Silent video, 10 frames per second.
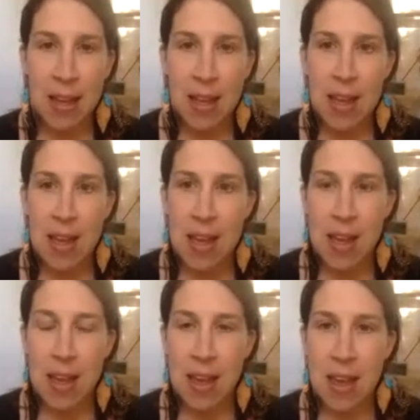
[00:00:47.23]

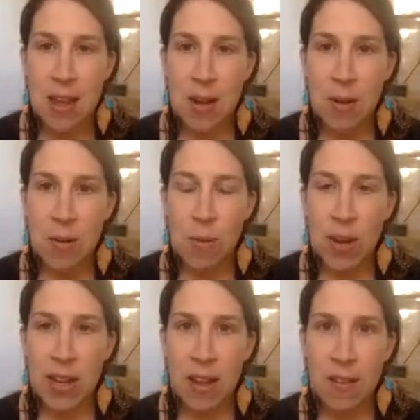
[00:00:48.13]
And if you follow our
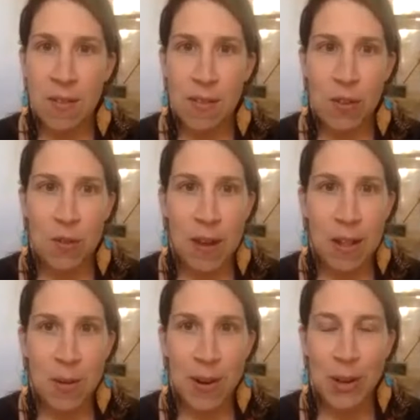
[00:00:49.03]
YouTube channel,
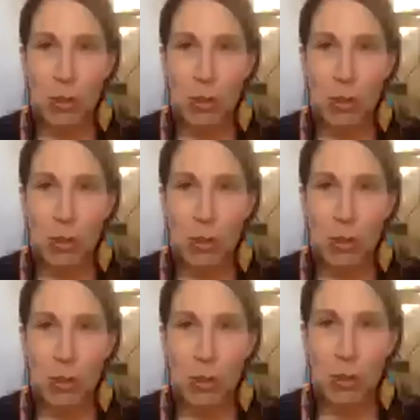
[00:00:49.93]
it makes it even
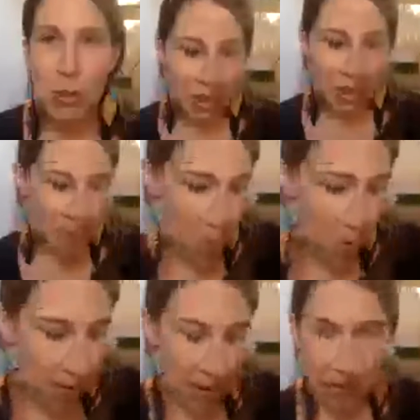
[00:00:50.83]
more fun to
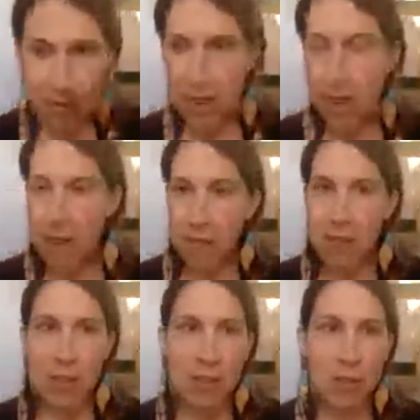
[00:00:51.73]
have tons of people
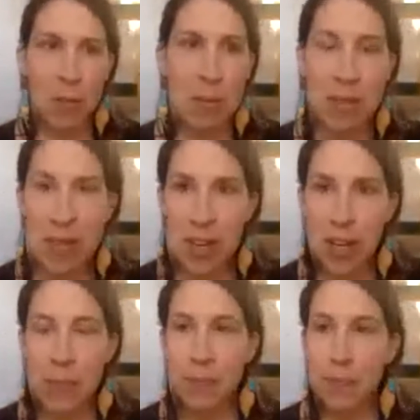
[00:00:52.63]
here.
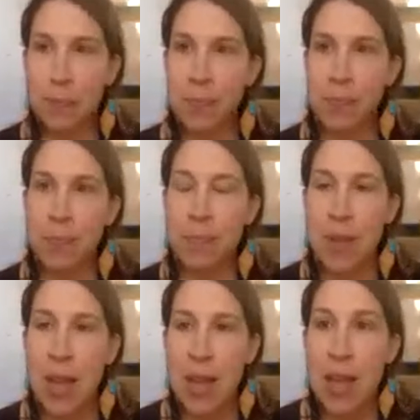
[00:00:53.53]

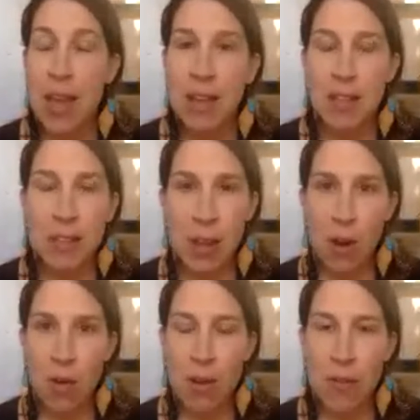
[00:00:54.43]
So if you're
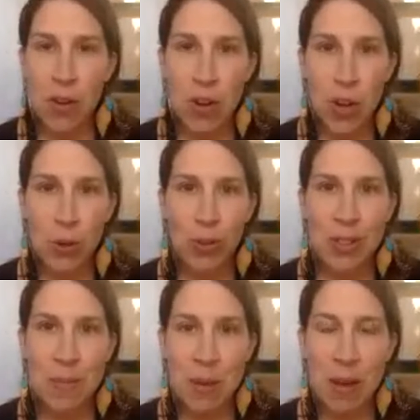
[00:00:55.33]
new to Midwife
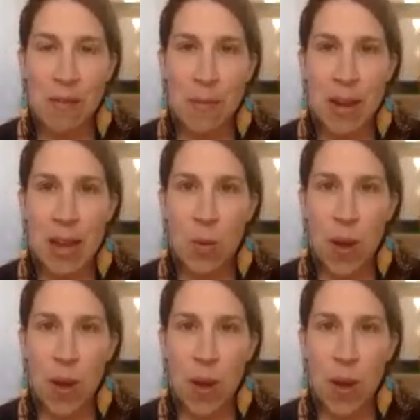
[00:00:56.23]
Monday, welcome.